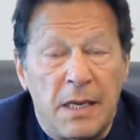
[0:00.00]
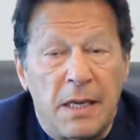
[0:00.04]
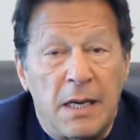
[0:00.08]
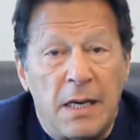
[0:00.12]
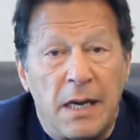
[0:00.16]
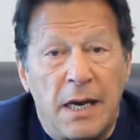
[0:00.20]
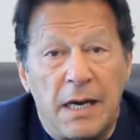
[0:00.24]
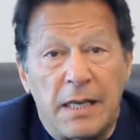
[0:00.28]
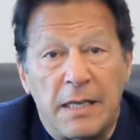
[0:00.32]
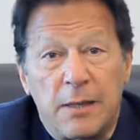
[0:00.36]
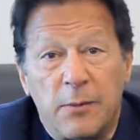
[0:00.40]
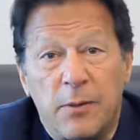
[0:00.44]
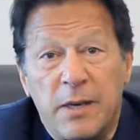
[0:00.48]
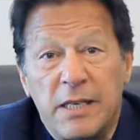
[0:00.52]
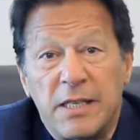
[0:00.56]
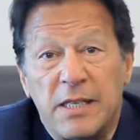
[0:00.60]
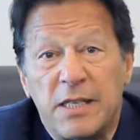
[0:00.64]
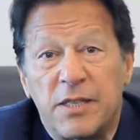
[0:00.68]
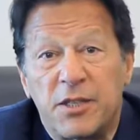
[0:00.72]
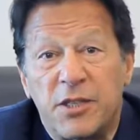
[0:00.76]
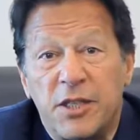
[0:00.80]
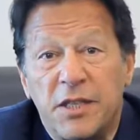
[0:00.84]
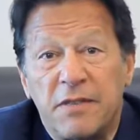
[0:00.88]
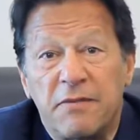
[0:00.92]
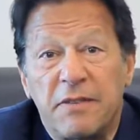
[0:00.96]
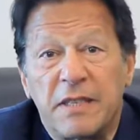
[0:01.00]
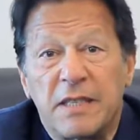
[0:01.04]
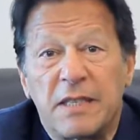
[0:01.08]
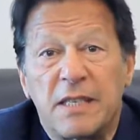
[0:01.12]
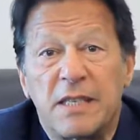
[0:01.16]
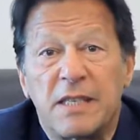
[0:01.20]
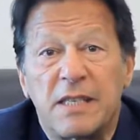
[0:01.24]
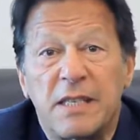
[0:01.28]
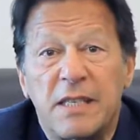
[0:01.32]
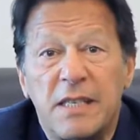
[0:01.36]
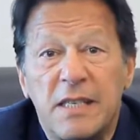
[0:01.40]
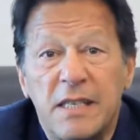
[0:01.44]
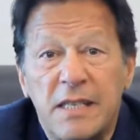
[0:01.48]
Otherwise, achieving the
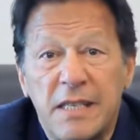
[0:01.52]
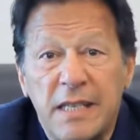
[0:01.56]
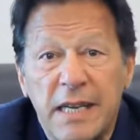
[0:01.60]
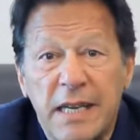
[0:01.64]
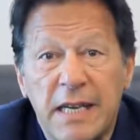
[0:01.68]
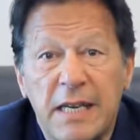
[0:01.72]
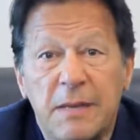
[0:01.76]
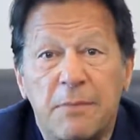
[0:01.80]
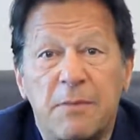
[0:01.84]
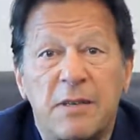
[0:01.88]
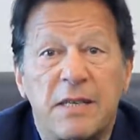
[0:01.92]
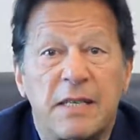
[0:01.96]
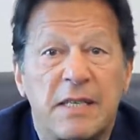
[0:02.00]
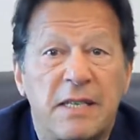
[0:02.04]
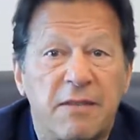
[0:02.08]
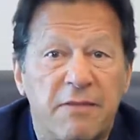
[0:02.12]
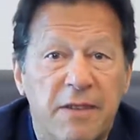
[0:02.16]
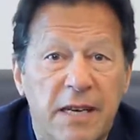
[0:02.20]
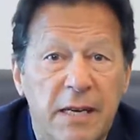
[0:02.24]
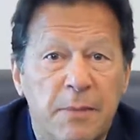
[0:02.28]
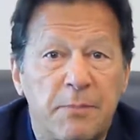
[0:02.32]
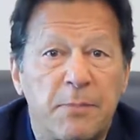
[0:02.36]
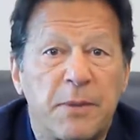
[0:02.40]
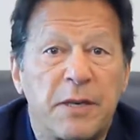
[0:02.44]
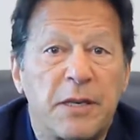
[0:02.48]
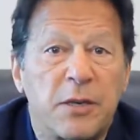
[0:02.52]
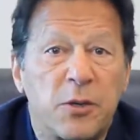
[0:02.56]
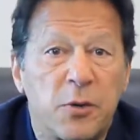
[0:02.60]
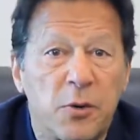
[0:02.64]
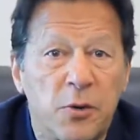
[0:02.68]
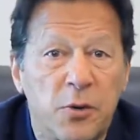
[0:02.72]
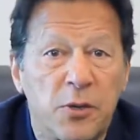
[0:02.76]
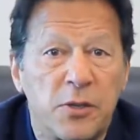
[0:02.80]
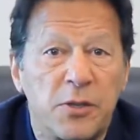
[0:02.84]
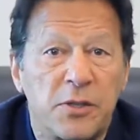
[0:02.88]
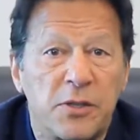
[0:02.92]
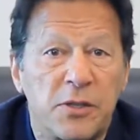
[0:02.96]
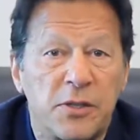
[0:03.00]
sustainable development
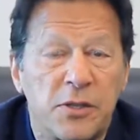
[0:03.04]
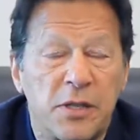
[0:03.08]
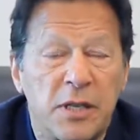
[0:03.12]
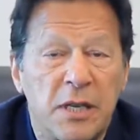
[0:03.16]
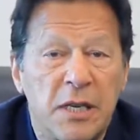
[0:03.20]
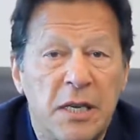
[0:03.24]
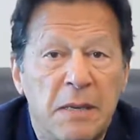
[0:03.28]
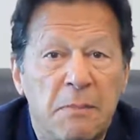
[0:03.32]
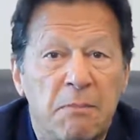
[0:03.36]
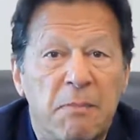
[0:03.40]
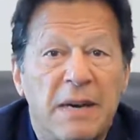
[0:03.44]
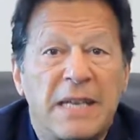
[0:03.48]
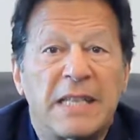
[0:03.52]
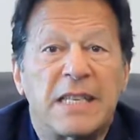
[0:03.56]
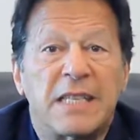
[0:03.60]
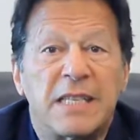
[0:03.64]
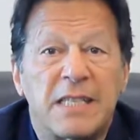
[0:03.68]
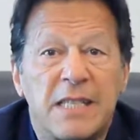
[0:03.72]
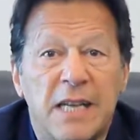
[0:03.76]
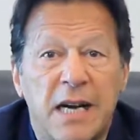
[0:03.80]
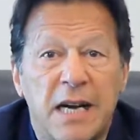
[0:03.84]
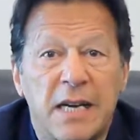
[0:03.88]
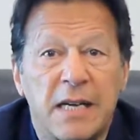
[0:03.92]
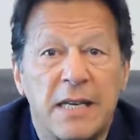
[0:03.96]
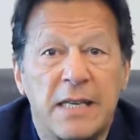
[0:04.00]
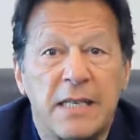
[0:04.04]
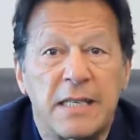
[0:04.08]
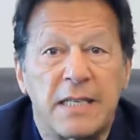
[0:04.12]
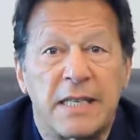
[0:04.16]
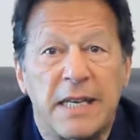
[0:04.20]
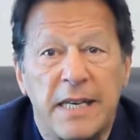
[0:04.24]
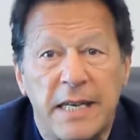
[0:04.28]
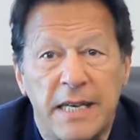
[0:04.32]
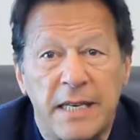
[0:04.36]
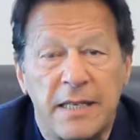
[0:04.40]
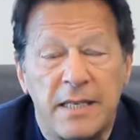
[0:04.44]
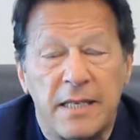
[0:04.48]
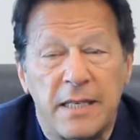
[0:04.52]
goals by the target
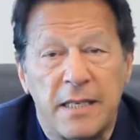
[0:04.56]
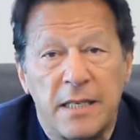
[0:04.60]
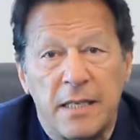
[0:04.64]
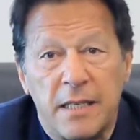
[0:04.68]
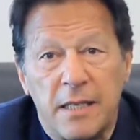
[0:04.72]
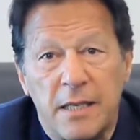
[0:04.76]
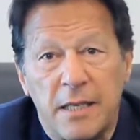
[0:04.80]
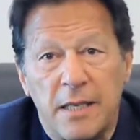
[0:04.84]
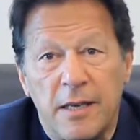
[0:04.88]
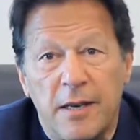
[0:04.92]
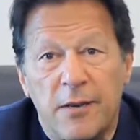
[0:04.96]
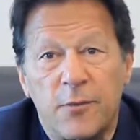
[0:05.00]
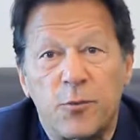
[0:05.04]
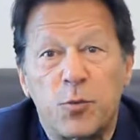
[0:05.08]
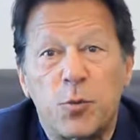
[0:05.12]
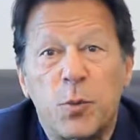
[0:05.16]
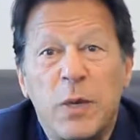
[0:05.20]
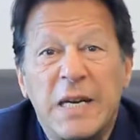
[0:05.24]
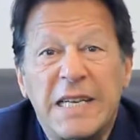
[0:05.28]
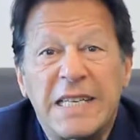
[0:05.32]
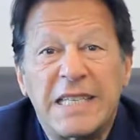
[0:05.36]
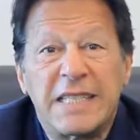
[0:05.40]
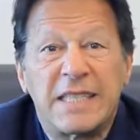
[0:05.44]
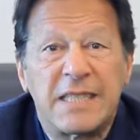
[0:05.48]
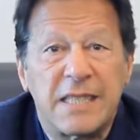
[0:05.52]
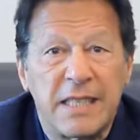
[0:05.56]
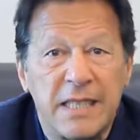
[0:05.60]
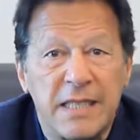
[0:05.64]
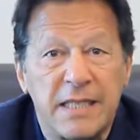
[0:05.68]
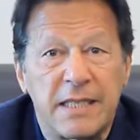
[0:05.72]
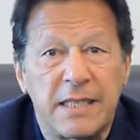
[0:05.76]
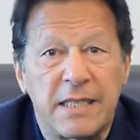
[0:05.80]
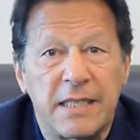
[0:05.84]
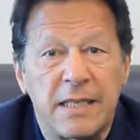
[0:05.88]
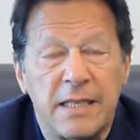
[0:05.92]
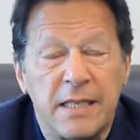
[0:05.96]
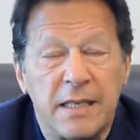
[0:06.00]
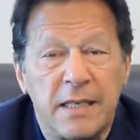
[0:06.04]
date of
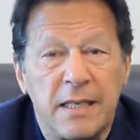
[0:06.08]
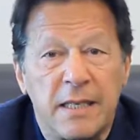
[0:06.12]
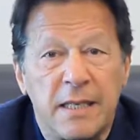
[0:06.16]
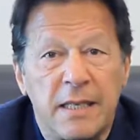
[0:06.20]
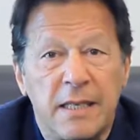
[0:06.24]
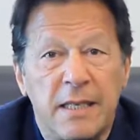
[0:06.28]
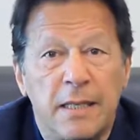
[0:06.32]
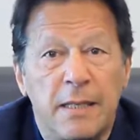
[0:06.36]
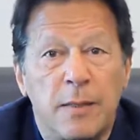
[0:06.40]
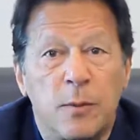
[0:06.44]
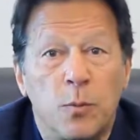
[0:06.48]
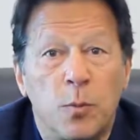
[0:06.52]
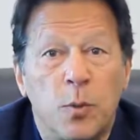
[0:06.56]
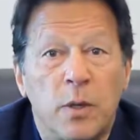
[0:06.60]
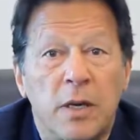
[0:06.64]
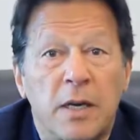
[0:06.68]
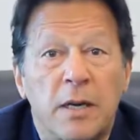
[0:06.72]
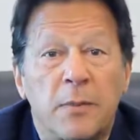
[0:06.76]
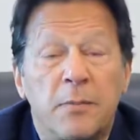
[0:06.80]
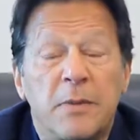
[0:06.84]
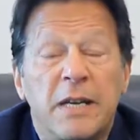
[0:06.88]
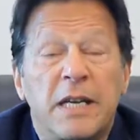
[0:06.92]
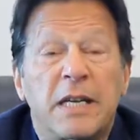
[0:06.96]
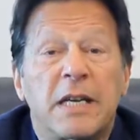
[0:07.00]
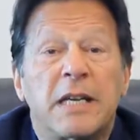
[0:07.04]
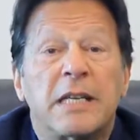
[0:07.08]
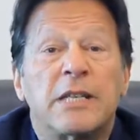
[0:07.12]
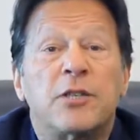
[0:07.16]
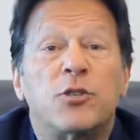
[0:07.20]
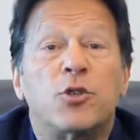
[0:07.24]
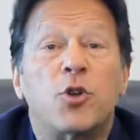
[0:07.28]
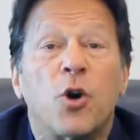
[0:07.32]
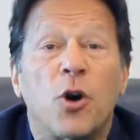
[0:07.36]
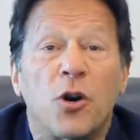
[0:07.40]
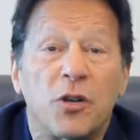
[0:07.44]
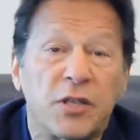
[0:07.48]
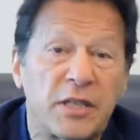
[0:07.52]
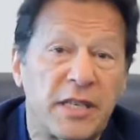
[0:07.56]
2030 will remain a
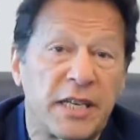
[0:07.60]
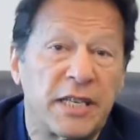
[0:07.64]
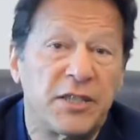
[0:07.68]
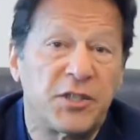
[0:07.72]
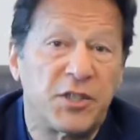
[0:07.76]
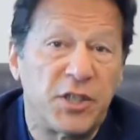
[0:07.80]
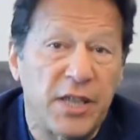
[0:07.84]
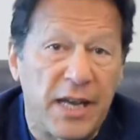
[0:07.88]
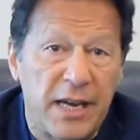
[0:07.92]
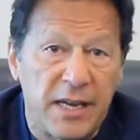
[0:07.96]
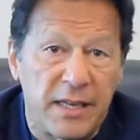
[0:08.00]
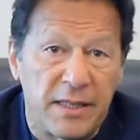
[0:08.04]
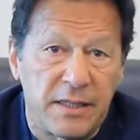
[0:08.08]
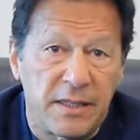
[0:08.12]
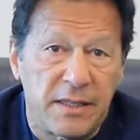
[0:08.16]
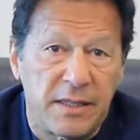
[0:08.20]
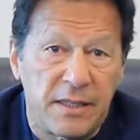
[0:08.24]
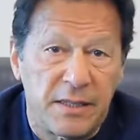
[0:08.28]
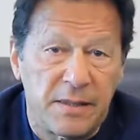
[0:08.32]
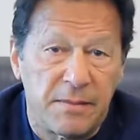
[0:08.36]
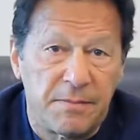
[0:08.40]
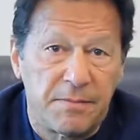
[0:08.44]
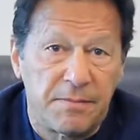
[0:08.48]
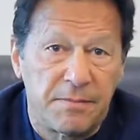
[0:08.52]
daunting challenge.